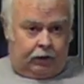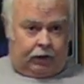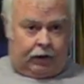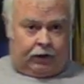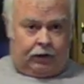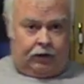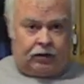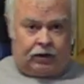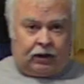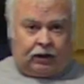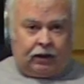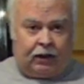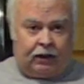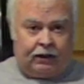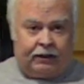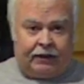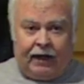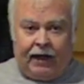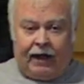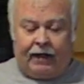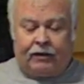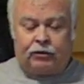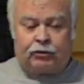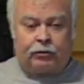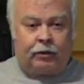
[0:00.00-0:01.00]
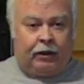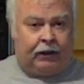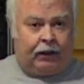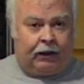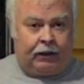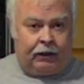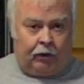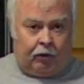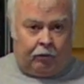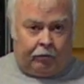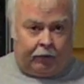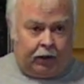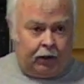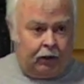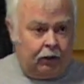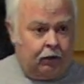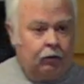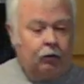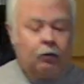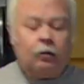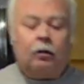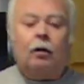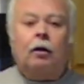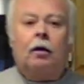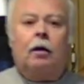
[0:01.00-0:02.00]
and there's a little net trying to kill me.
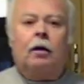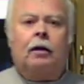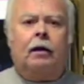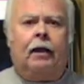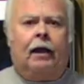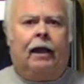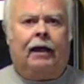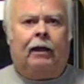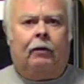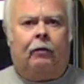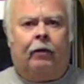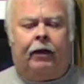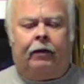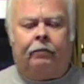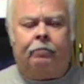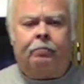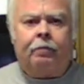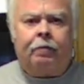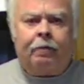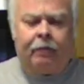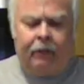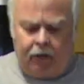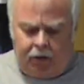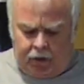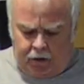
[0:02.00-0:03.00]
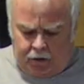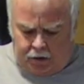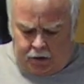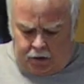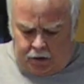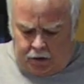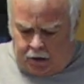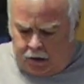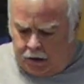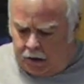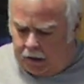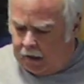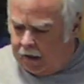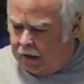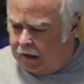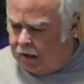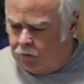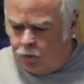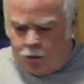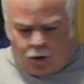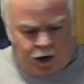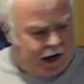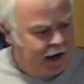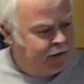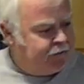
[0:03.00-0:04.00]
Anyway,
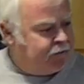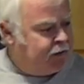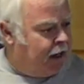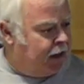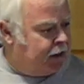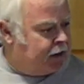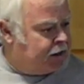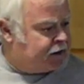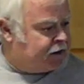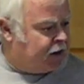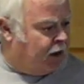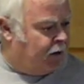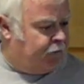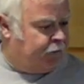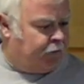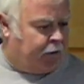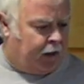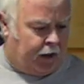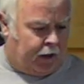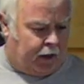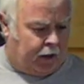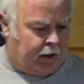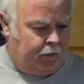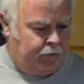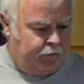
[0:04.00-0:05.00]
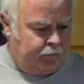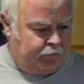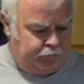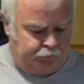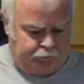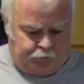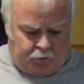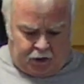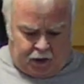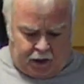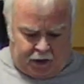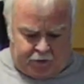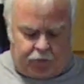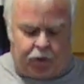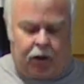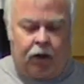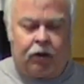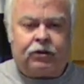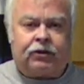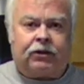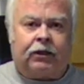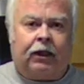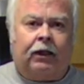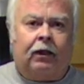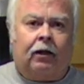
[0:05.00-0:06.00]
what I've done so far, I
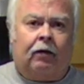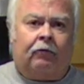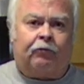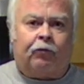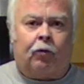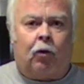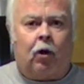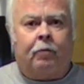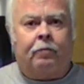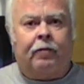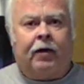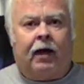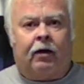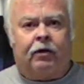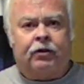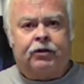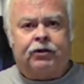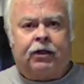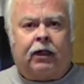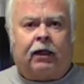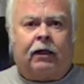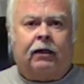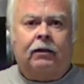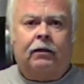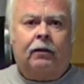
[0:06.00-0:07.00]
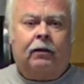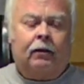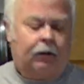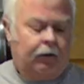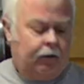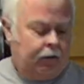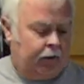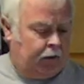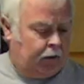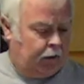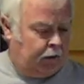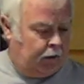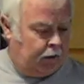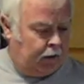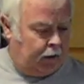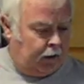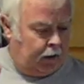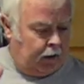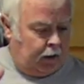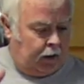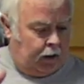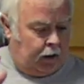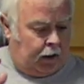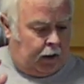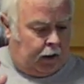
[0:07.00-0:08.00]
roasted a 4-pound chicken.
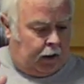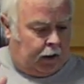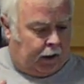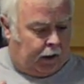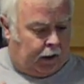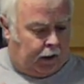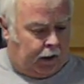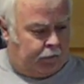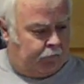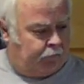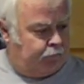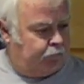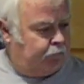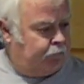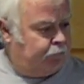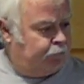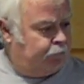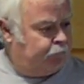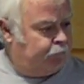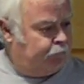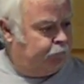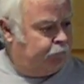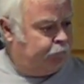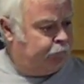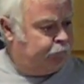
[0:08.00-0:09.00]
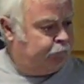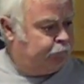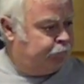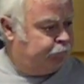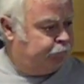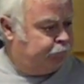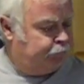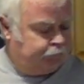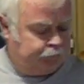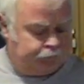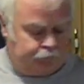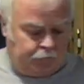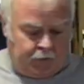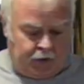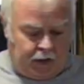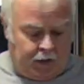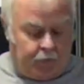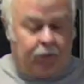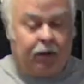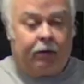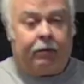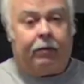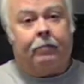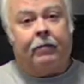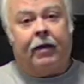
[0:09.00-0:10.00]

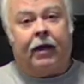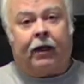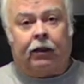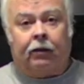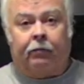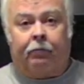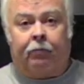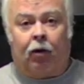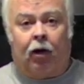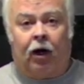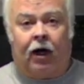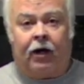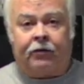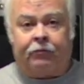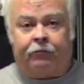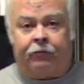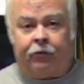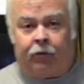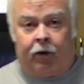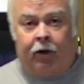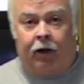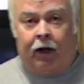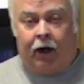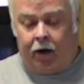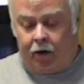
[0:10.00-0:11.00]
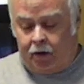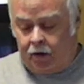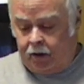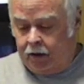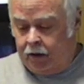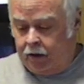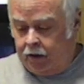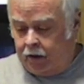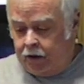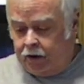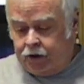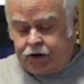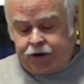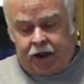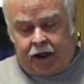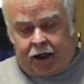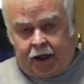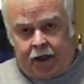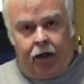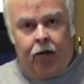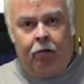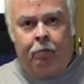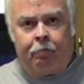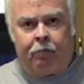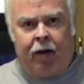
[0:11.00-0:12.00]
I'm going to be making the broth for our
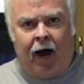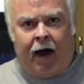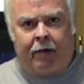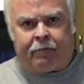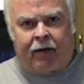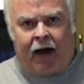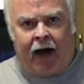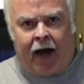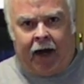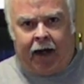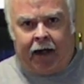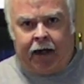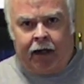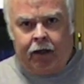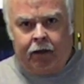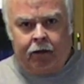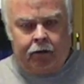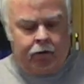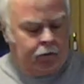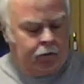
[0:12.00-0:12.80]
chicken Popeye.